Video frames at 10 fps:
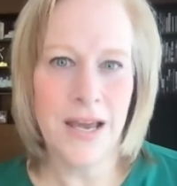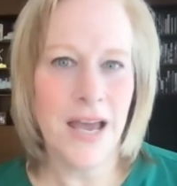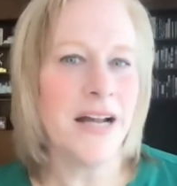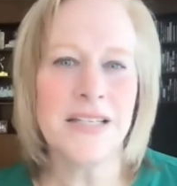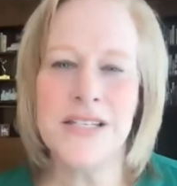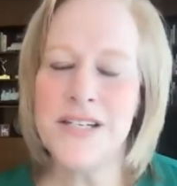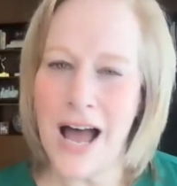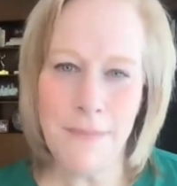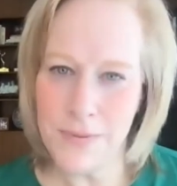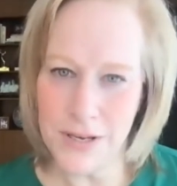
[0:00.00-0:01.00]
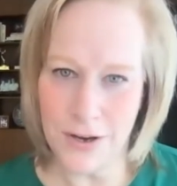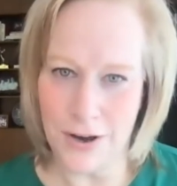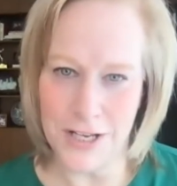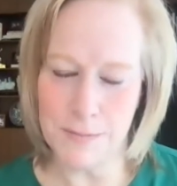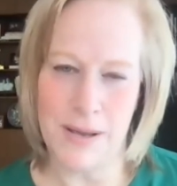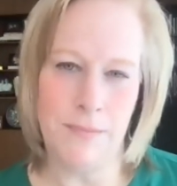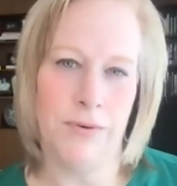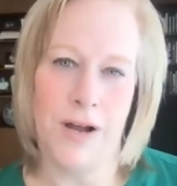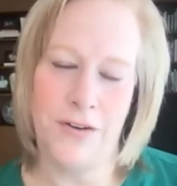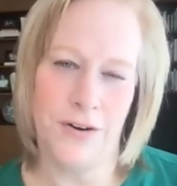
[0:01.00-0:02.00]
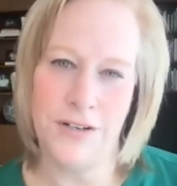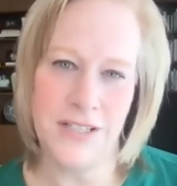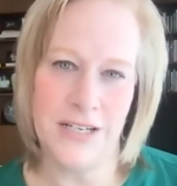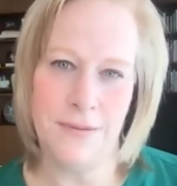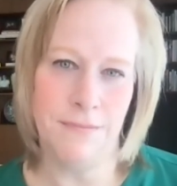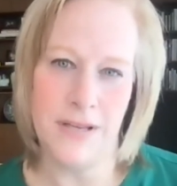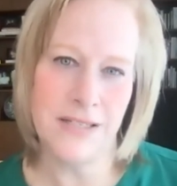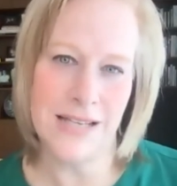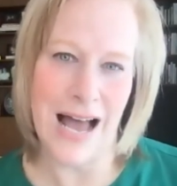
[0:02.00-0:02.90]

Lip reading: And it's not because my brother didn't miss